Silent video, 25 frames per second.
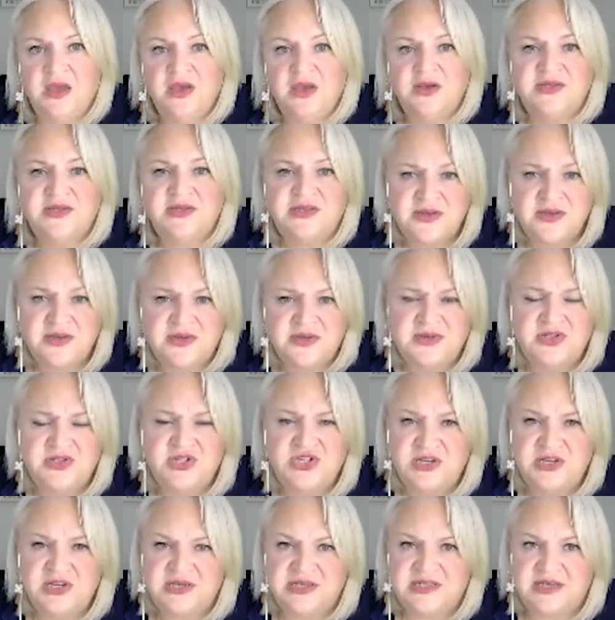Social
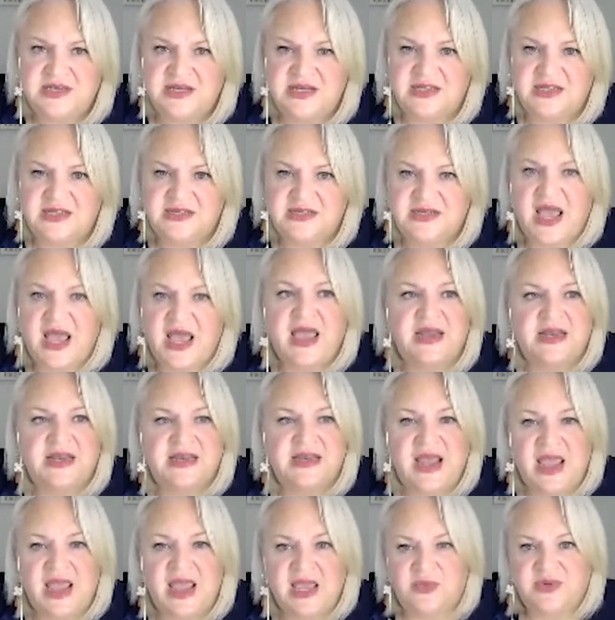justice and
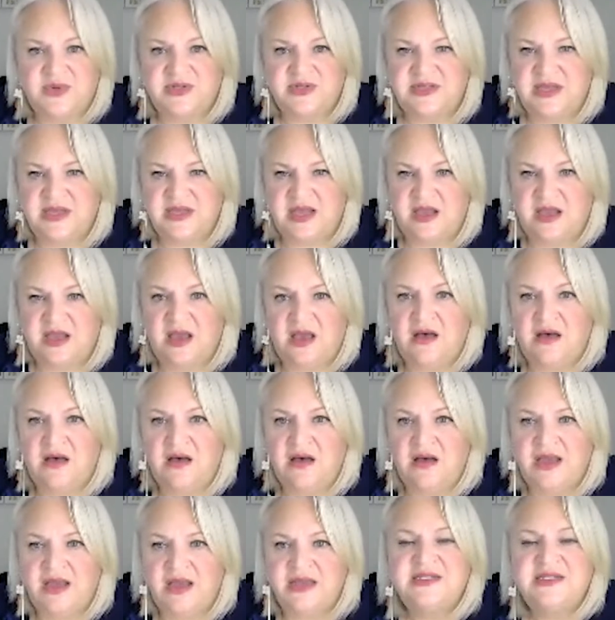equity
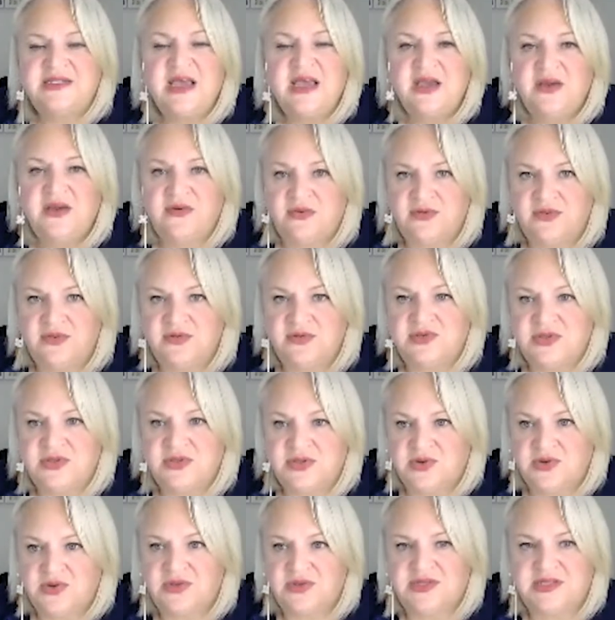are integral to the
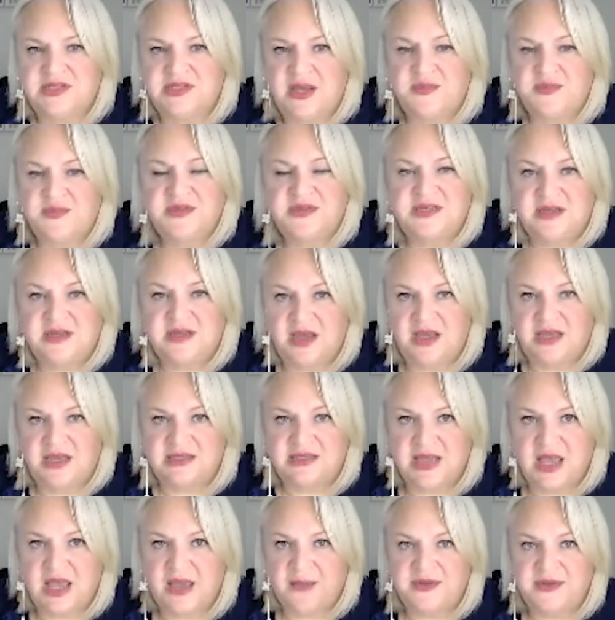concept of science
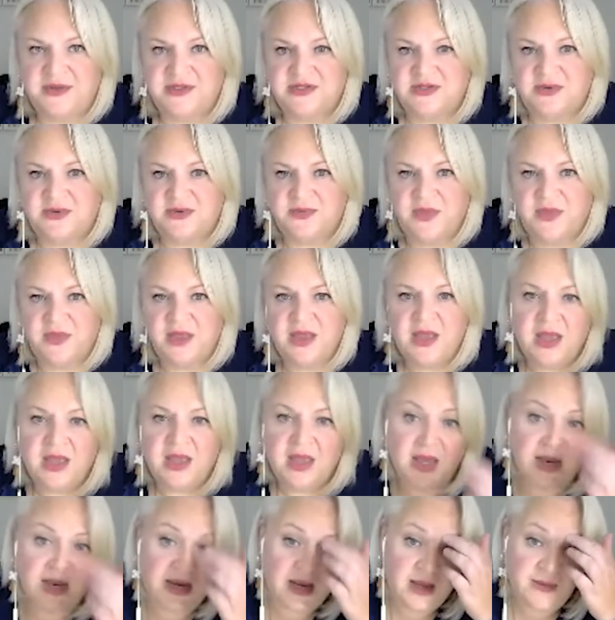capital,
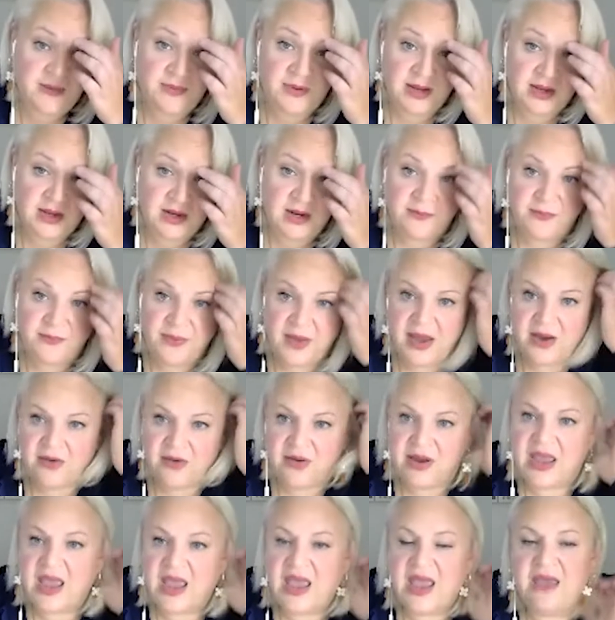enabling and
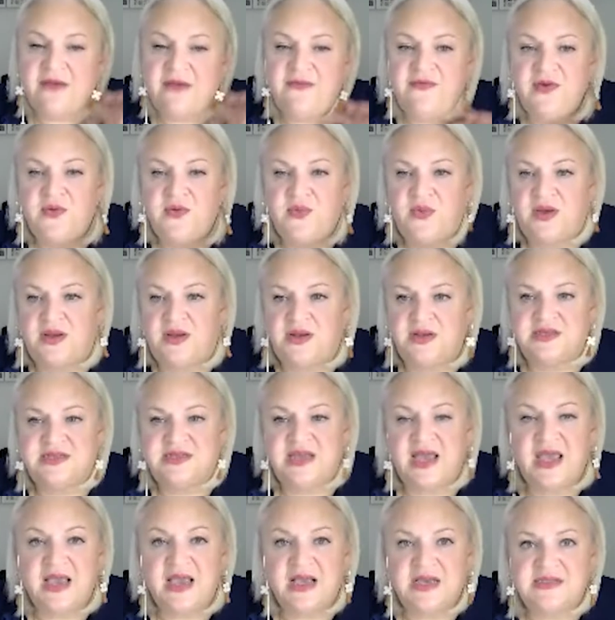empowering everyone to
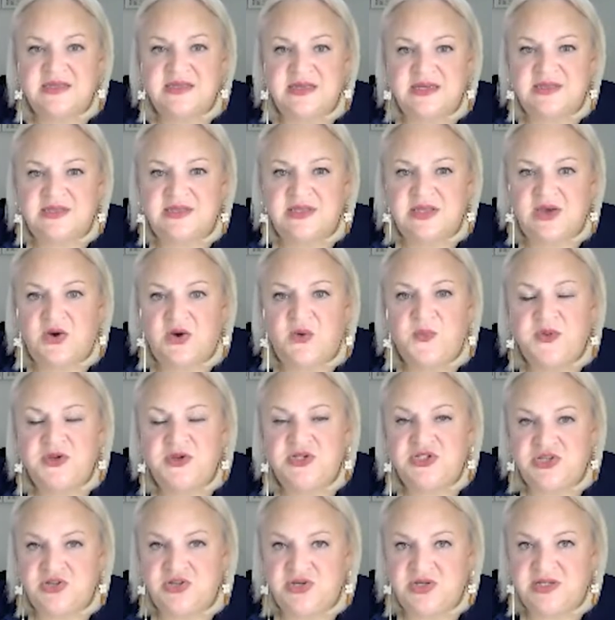access the
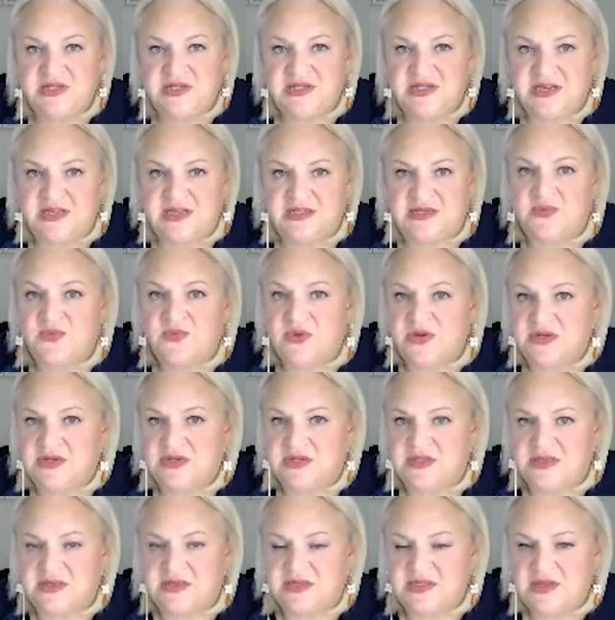opportunities and
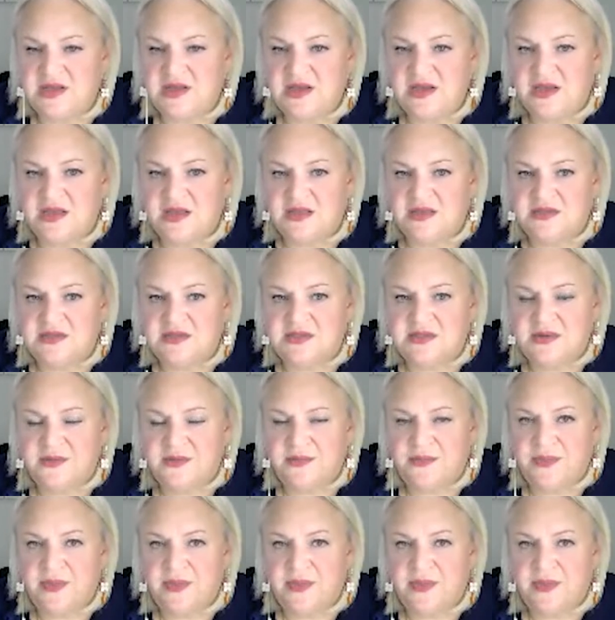wonders of science.